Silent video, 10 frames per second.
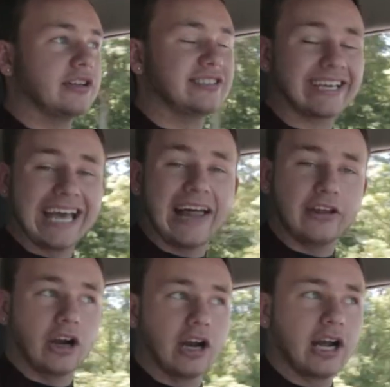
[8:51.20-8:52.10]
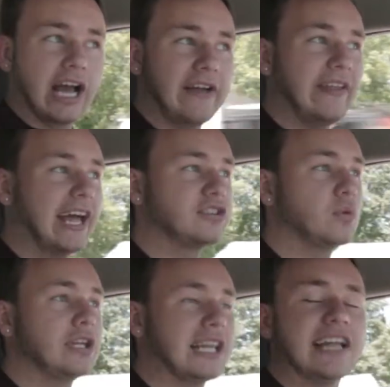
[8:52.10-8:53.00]
together, and that's
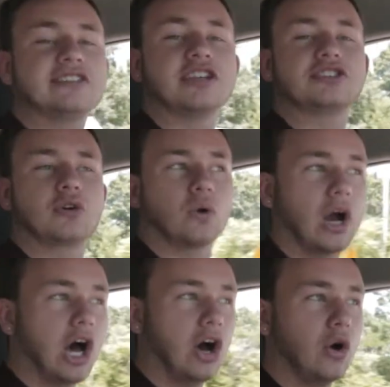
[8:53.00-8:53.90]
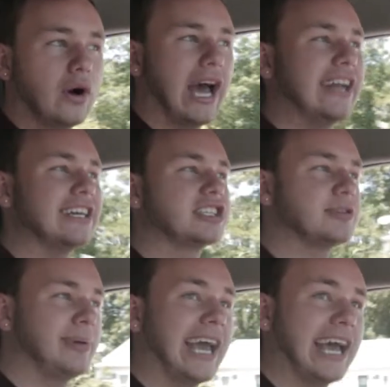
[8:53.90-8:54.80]
what lets us grow and
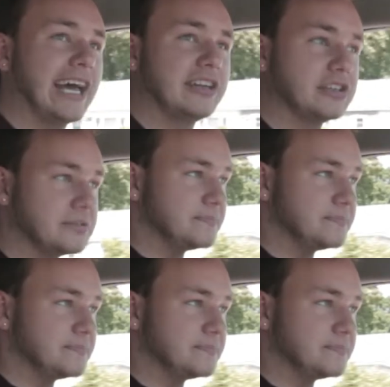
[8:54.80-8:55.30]
expand.